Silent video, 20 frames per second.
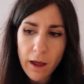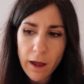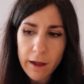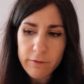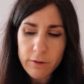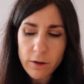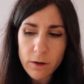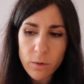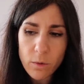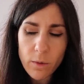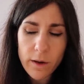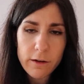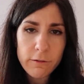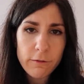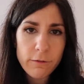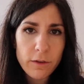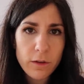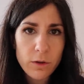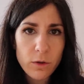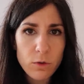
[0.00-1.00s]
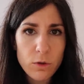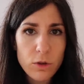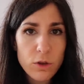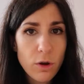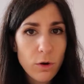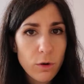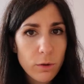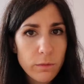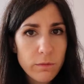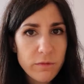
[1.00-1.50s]
I've got quite a few
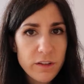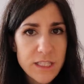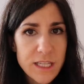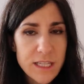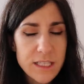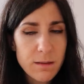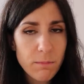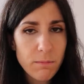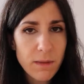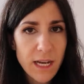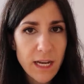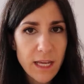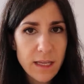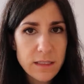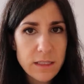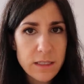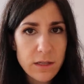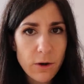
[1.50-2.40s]
showroom visits and meetings,